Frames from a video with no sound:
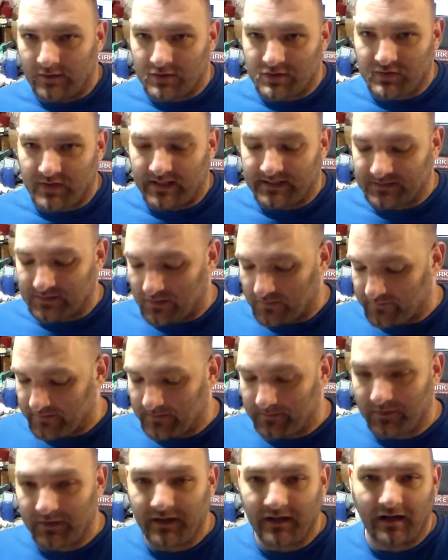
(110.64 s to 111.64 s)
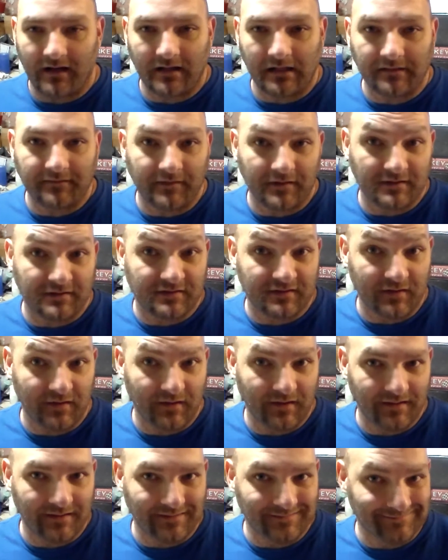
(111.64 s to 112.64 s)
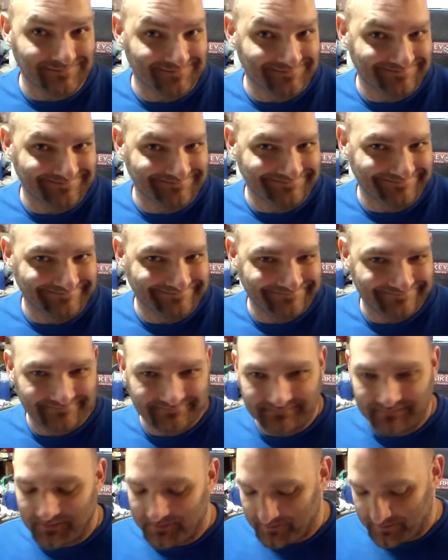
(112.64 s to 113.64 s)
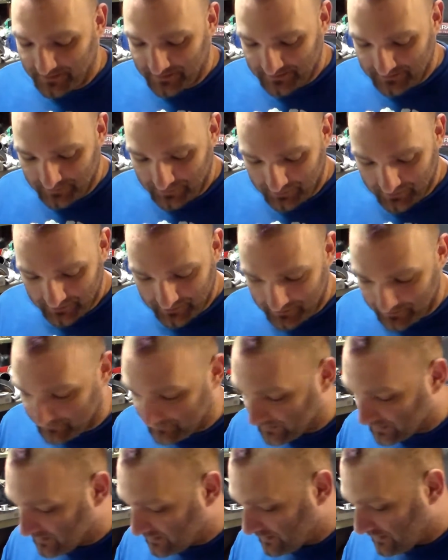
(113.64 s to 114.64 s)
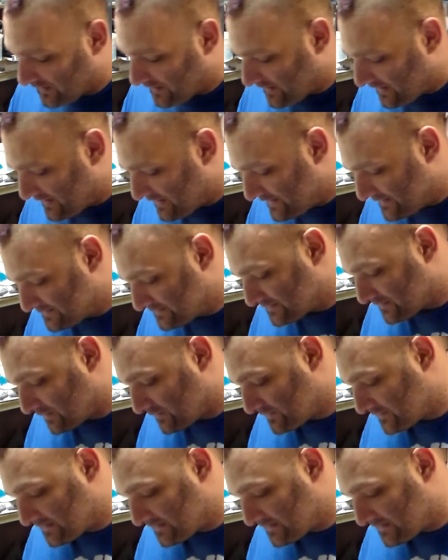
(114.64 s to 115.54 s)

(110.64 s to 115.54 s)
dress off, and I'm looking underneath her skirt. You dirty boy, yeah. And so